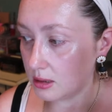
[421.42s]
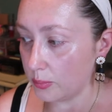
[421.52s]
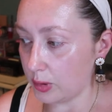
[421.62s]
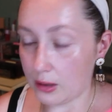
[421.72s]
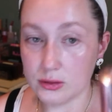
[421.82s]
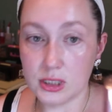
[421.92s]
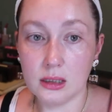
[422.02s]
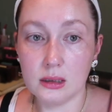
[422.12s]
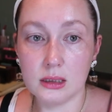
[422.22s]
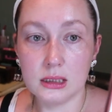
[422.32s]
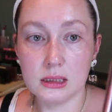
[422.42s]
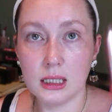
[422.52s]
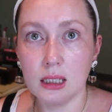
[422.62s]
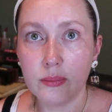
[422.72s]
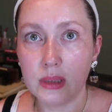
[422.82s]
the brow gel. It's
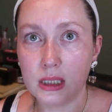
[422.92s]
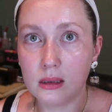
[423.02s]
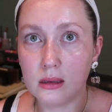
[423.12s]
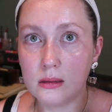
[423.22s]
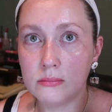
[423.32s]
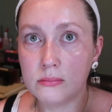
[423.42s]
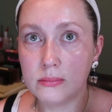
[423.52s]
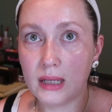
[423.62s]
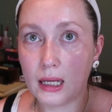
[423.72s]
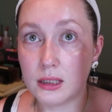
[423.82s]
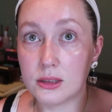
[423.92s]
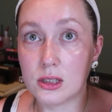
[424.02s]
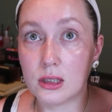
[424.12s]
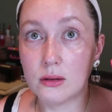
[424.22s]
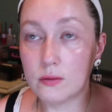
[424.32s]
like a big
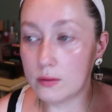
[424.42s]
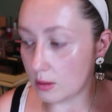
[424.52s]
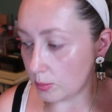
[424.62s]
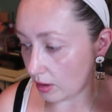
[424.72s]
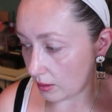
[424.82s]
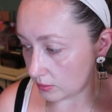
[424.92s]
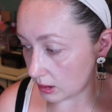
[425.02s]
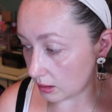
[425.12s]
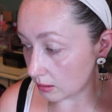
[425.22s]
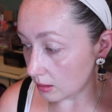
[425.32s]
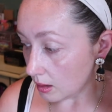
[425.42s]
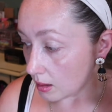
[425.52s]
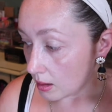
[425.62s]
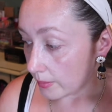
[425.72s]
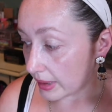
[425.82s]
packaging for a brow gel.
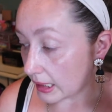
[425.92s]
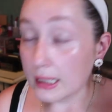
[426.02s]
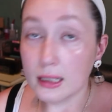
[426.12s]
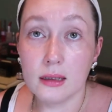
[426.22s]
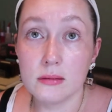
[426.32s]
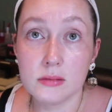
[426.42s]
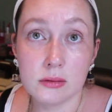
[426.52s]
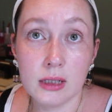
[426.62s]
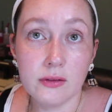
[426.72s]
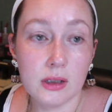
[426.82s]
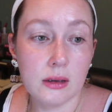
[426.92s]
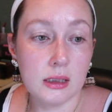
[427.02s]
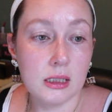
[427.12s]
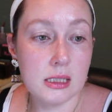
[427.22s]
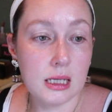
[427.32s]
But I don't have
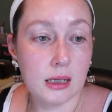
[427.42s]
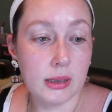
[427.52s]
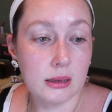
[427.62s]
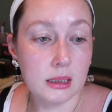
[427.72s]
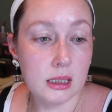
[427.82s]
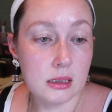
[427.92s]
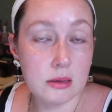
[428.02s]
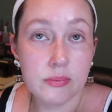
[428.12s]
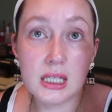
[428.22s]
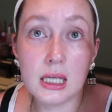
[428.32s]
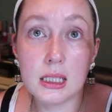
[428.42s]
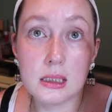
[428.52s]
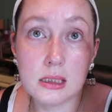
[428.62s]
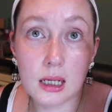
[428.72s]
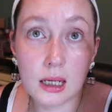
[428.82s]
anything to say about this
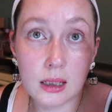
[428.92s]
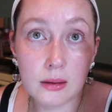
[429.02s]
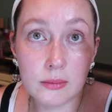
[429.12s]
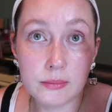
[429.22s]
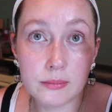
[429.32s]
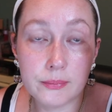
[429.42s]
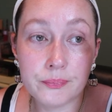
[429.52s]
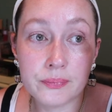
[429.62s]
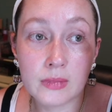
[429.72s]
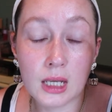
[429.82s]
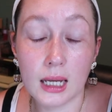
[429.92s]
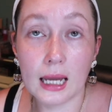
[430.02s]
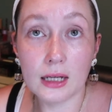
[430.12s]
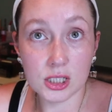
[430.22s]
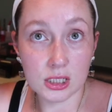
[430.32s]
because I am, I
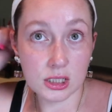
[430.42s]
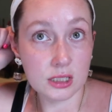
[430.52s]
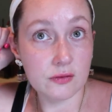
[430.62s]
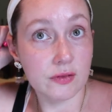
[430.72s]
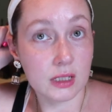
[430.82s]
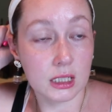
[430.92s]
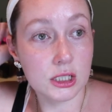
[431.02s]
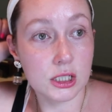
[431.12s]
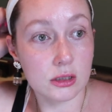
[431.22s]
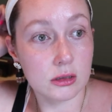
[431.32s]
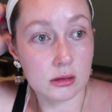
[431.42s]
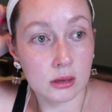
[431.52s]
actually just finished